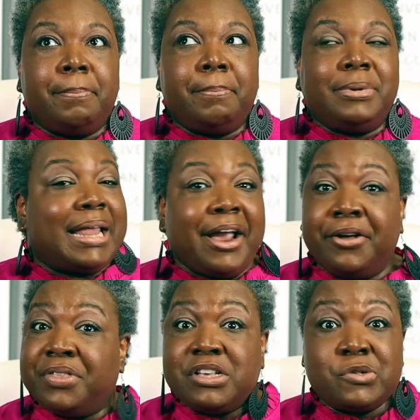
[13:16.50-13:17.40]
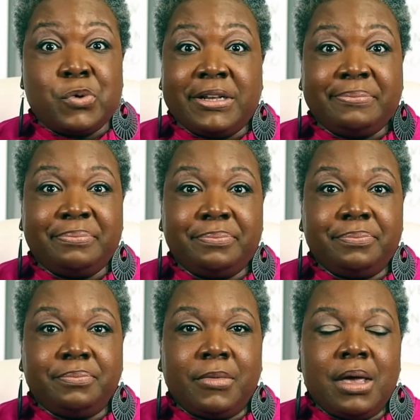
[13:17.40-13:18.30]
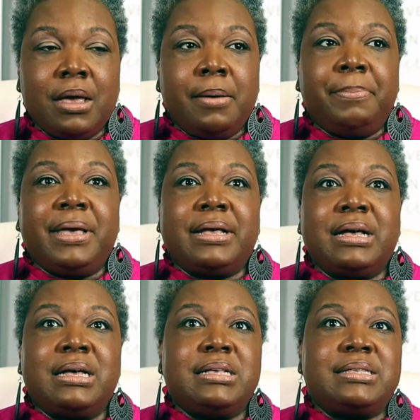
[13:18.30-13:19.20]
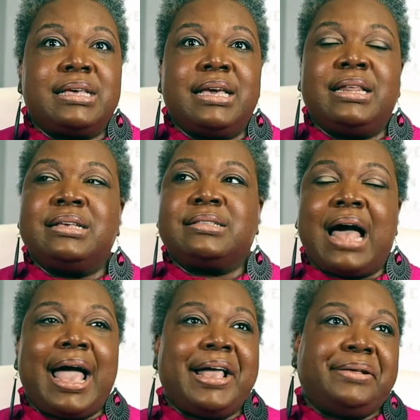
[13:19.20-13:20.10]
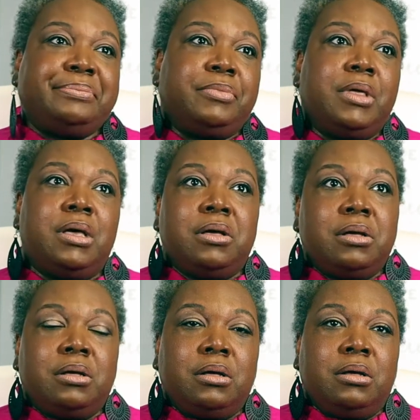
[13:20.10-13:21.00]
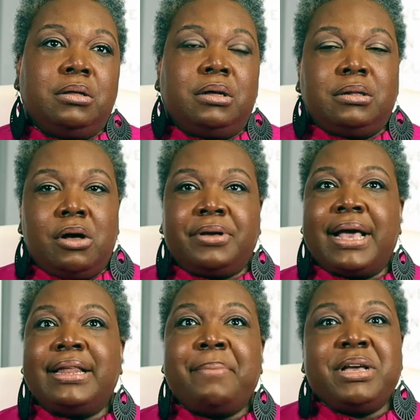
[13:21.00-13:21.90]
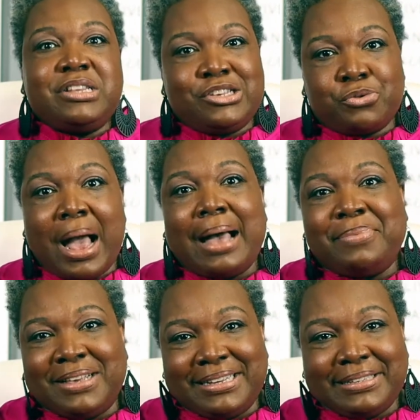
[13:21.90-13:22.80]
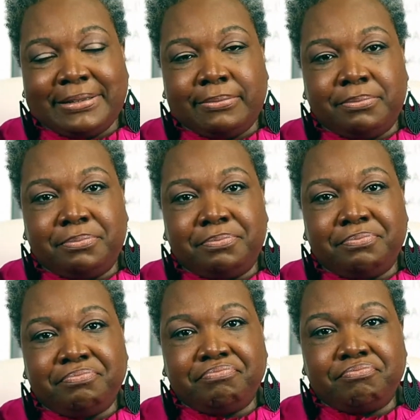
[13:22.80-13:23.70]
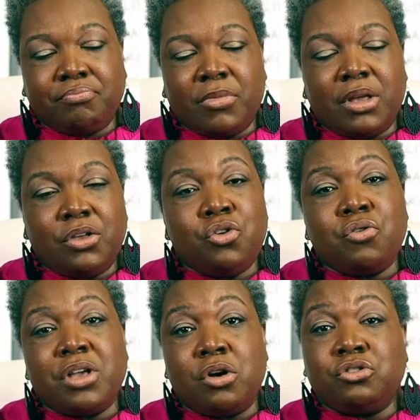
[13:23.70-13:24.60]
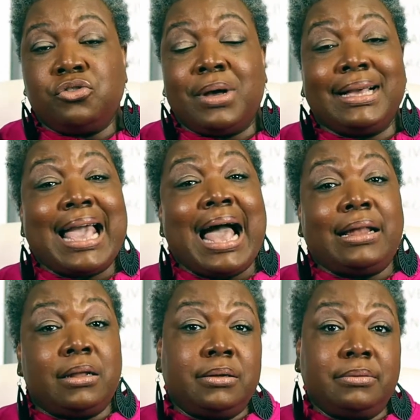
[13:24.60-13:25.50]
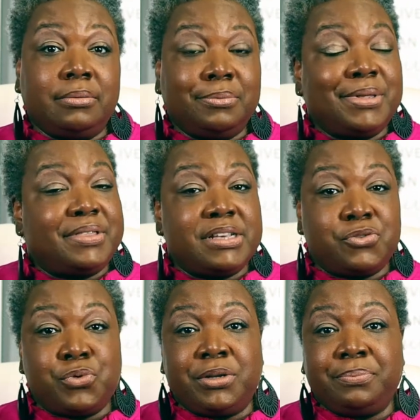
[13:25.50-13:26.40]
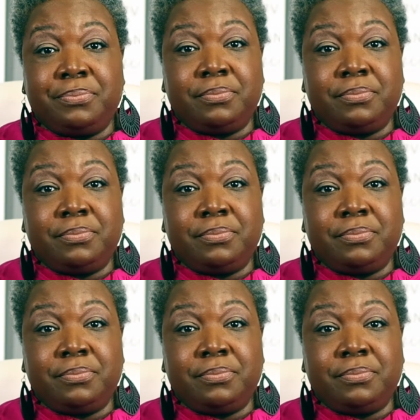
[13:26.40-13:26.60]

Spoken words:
layer this one because it is like, okay, let me describe this. You can go to a gala with this one.